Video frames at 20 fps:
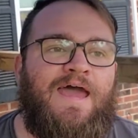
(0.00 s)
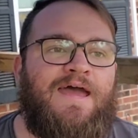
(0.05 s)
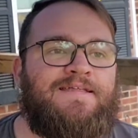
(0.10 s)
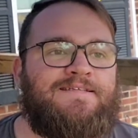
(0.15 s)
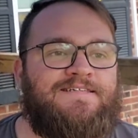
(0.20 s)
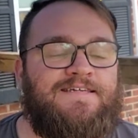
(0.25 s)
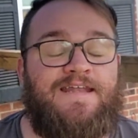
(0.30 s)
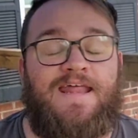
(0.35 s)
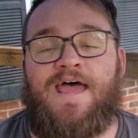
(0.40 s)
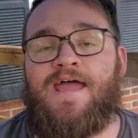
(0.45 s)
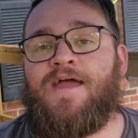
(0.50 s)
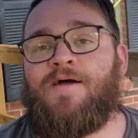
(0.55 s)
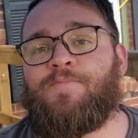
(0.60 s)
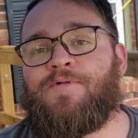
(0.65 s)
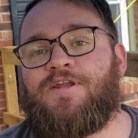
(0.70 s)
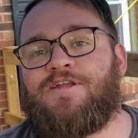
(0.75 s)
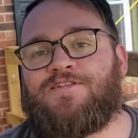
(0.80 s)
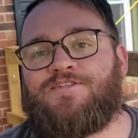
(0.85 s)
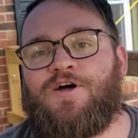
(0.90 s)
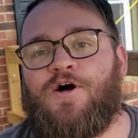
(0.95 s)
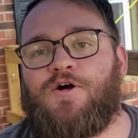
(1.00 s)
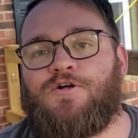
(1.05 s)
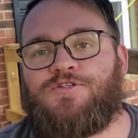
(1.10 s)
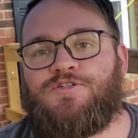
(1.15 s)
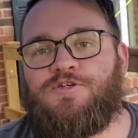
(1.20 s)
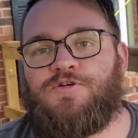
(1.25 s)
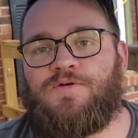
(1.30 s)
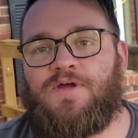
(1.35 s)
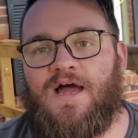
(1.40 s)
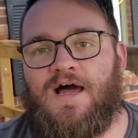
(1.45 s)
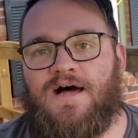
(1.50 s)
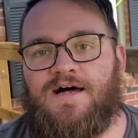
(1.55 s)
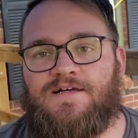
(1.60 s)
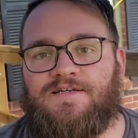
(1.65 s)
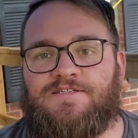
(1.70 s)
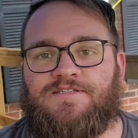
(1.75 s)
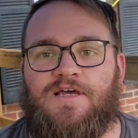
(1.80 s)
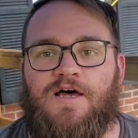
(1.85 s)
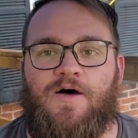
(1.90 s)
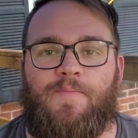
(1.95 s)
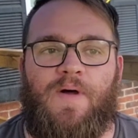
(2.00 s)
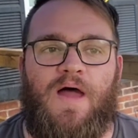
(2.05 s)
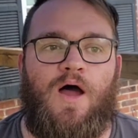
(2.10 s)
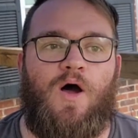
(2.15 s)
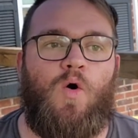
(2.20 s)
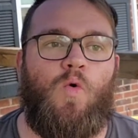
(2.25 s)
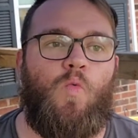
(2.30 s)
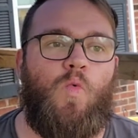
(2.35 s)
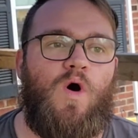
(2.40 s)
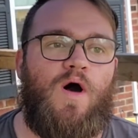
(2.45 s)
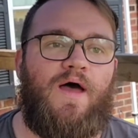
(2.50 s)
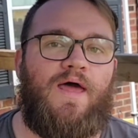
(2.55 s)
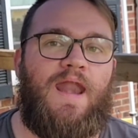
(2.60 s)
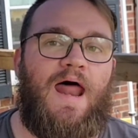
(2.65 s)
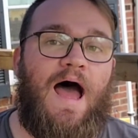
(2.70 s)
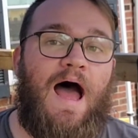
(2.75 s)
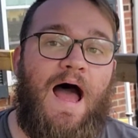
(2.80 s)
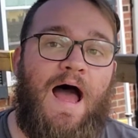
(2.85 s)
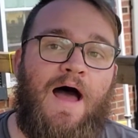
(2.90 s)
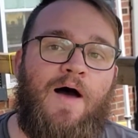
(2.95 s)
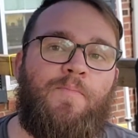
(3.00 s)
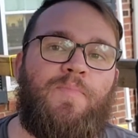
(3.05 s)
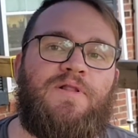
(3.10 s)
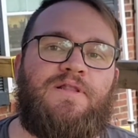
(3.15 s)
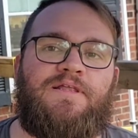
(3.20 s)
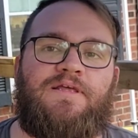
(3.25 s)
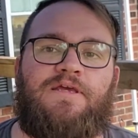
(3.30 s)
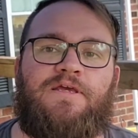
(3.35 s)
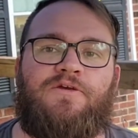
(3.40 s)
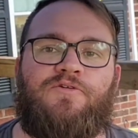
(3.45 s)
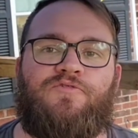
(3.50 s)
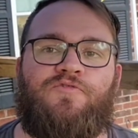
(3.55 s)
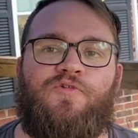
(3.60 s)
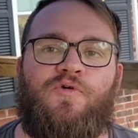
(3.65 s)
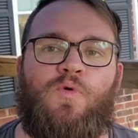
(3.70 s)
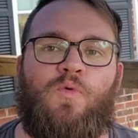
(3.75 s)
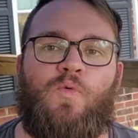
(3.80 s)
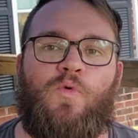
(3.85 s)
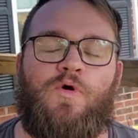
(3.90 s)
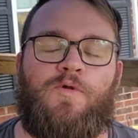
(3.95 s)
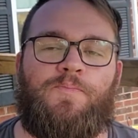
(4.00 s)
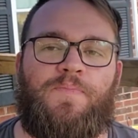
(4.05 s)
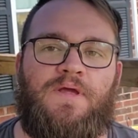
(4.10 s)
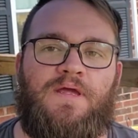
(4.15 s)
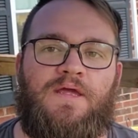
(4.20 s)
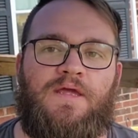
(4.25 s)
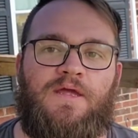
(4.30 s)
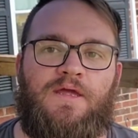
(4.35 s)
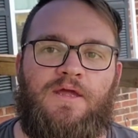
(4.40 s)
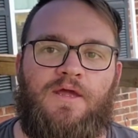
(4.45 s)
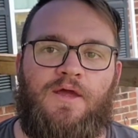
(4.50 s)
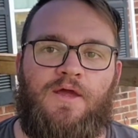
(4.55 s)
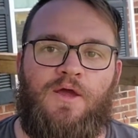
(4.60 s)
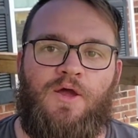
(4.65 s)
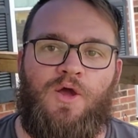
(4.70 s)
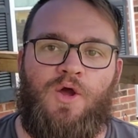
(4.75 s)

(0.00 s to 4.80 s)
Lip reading: and today I'm going to talk to you guys about what I believe would be